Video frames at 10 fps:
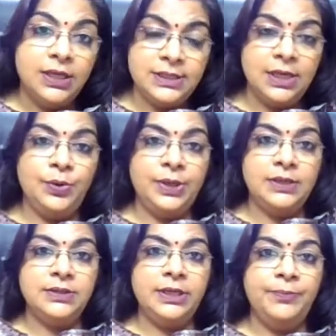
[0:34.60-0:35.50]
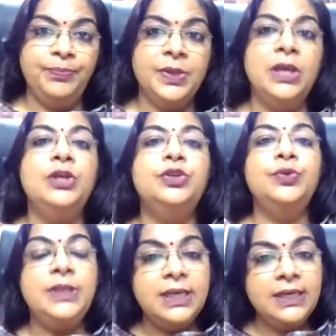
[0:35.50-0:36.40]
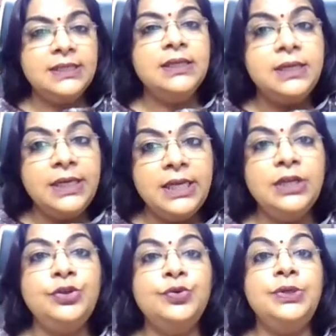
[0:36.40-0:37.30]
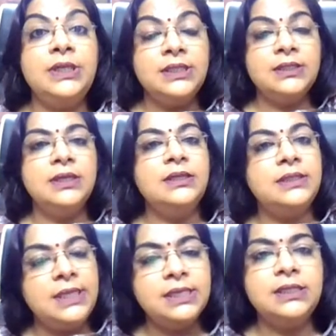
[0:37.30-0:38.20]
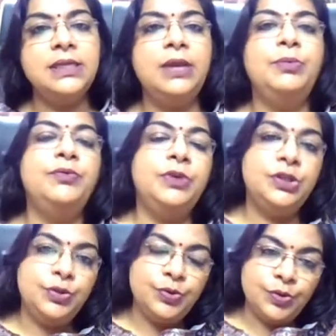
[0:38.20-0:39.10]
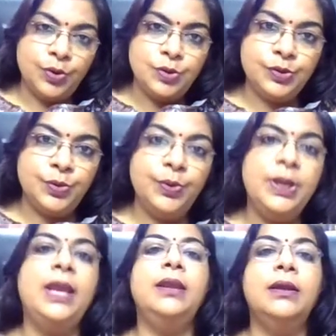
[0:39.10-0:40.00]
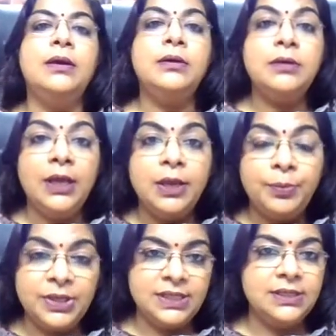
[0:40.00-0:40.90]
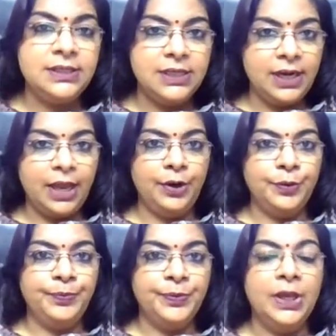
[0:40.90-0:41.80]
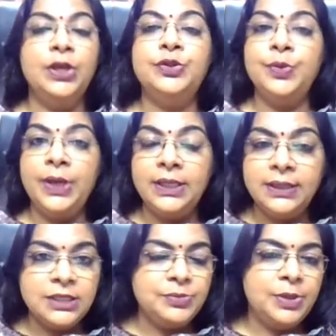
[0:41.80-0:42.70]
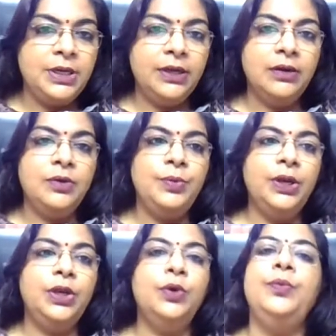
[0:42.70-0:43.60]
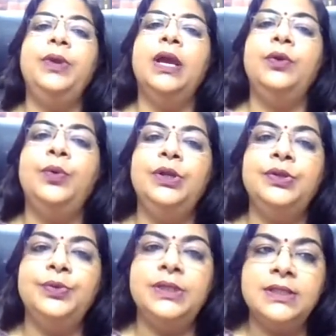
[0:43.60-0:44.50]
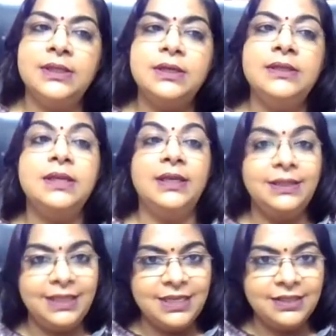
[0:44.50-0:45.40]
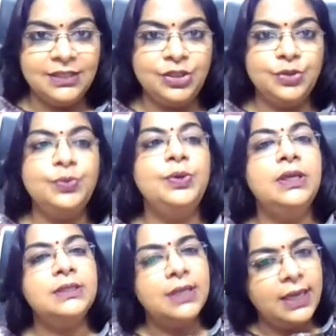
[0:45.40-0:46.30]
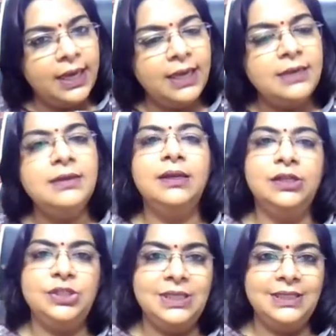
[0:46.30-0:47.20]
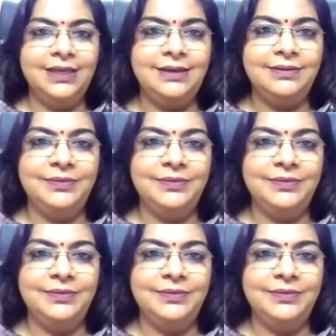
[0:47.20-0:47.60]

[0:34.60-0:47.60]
surrogacy so there is a need to discuss these type of issues also in a present scenario so in this particular video we are going to discuss these issue in detail